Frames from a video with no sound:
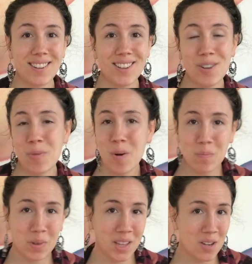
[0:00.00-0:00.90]
you
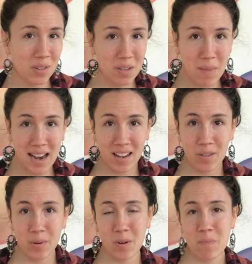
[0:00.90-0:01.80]
won't be the only man in
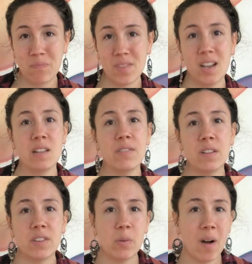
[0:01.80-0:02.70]
the room. And even
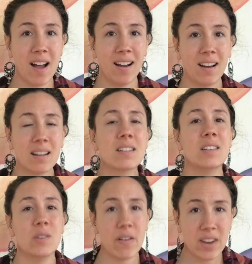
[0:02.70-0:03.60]
if you are,
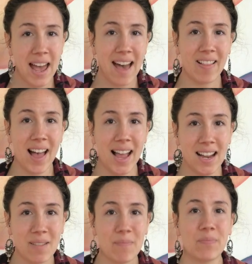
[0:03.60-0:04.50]
you have an ally
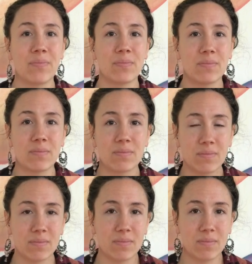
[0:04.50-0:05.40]

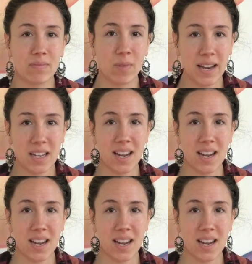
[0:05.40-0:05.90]
right